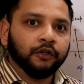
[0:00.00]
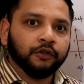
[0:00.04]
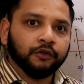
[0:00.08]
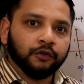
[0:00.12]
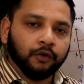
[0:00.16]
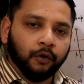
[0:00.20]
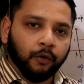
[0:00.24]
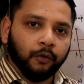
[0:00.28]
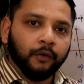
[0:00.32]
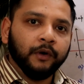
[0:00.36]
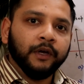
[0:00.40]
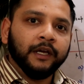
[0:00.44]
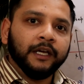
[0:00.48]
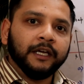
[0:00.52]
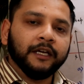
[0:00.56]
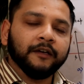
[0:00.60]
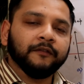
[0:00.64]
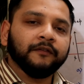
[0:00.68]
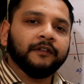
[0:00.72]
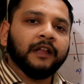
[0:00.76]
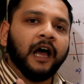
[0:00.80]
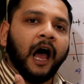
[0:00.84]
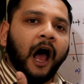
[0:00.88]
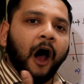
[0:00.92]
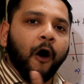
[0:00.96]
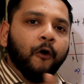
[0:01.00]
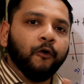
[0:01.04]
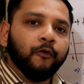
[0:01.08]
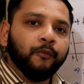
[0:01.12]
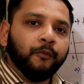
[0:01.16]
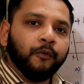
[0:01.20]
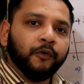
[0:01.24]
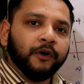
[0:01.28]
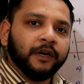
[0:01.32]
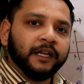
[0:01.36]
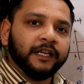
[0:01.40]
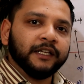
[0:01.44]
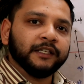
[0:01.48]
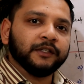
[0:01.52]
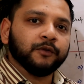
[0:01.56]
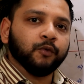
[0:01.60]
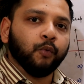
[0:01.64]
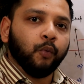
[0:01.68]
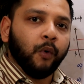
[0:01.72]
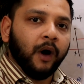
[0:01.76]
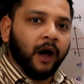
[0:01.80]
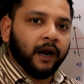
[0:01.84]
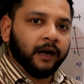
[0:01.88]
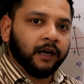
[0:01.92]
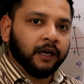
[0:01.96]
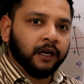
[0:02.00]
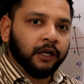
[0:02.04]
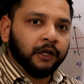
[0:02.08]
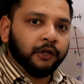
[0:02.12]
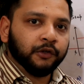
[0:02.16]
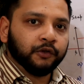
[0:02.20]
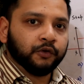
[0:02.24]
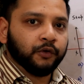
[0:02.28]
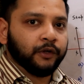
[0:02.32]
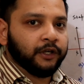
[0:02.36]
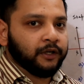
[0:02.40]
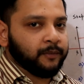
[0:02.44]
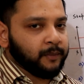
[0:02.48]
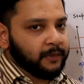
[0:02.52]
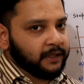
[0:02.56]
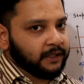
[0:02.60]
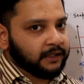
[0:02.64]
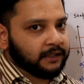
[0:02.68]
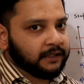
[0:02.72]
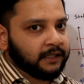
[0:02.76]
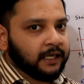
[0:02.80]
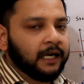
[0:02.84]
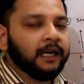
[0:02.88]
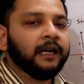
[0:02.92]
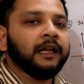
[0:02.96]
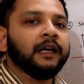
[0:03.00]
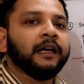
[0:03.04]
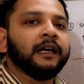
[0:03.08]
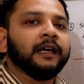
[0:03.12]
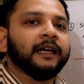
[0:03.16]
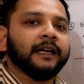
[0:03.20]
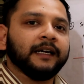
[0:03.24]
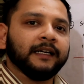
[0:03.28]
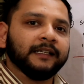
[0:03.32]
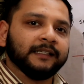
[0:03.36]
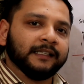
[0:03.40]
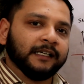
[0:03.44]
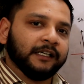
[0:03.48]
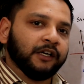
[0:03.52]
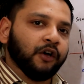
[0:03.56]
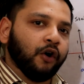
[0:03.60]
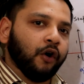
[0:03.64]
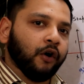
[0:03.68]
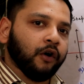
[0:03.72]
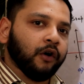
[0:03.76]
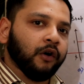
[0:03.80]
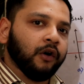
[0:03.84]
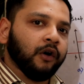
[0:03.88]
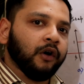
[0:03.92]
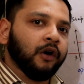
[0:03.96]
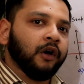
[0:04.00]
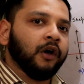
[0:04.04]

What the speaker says: So if the output is 1, so it means that it is a dog,